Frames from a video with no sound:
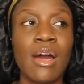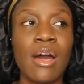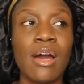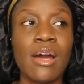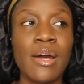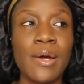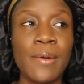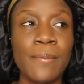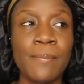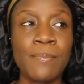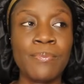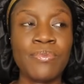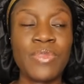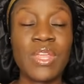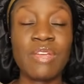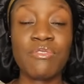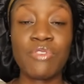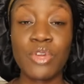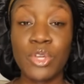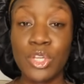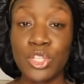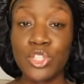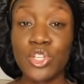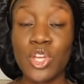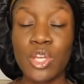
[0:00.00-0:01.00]
They
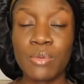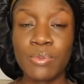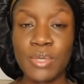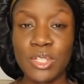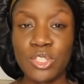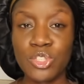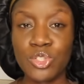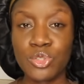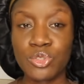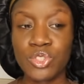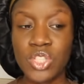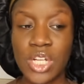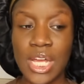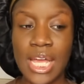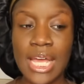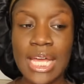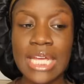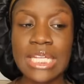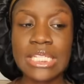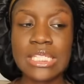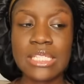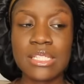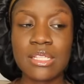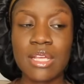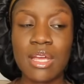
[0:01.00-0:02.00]
voted Toby and Georgia
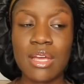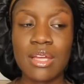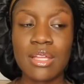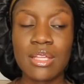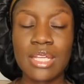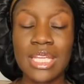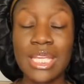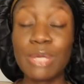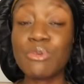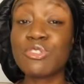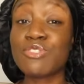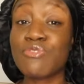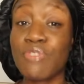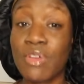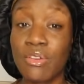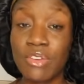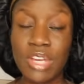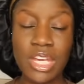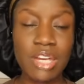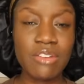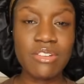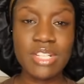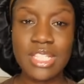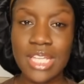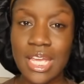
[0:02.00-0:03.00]
S. He was
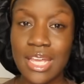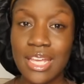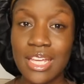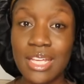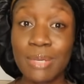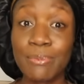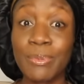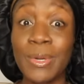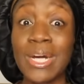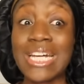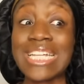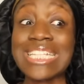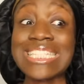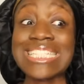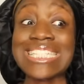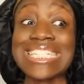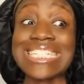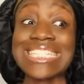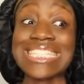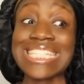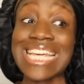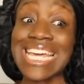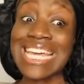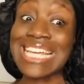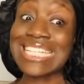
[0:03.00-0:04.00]
very irritated. But in
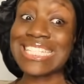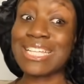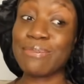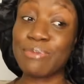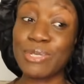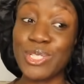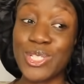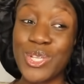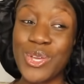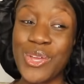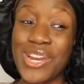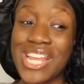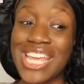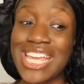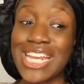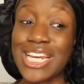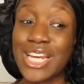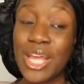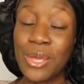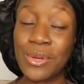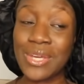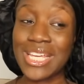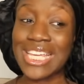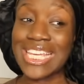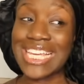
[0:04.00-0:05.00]
today's episode, he
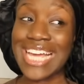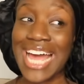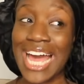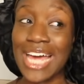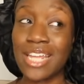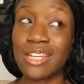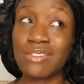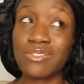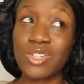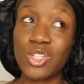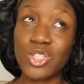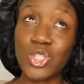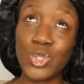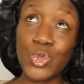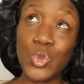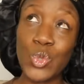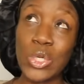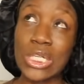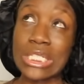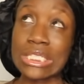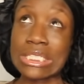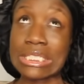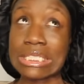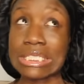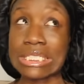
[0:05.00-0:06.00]
low-key kind of
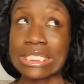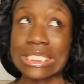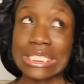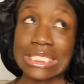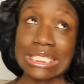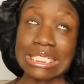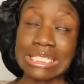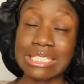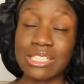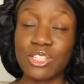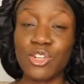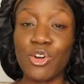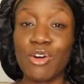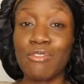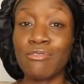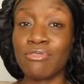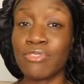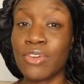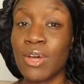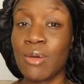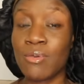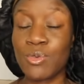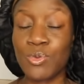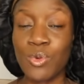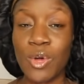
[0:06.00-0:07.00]
sort of
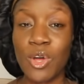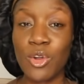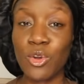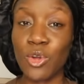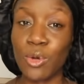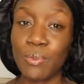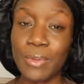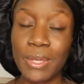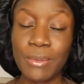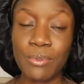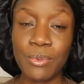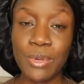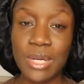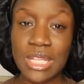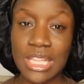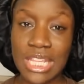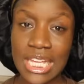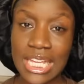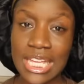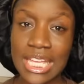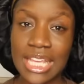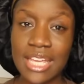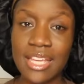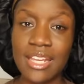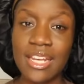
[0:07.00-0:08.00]
confirms what a lot of people are
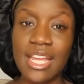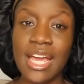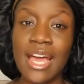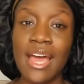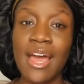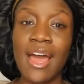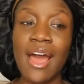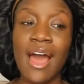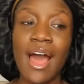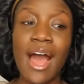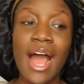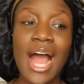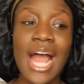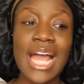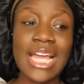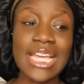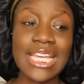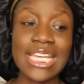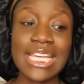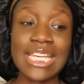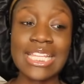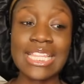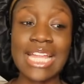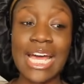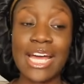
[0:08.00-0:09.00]
thinking,
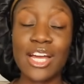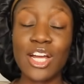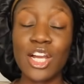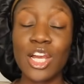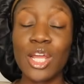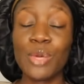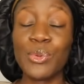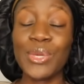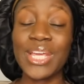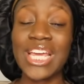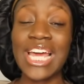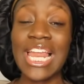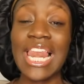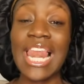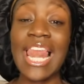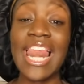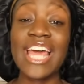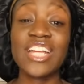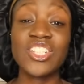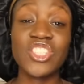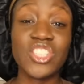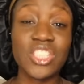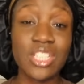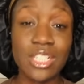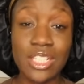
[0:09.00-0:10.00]
i.e. that Chloe
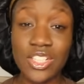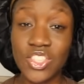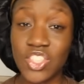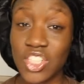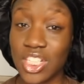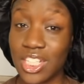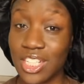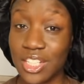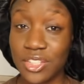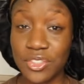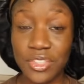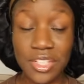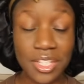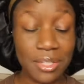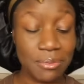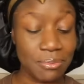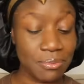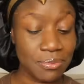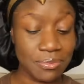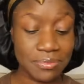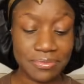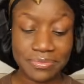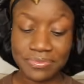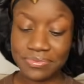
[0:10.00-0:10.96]
allegedly cheated on him.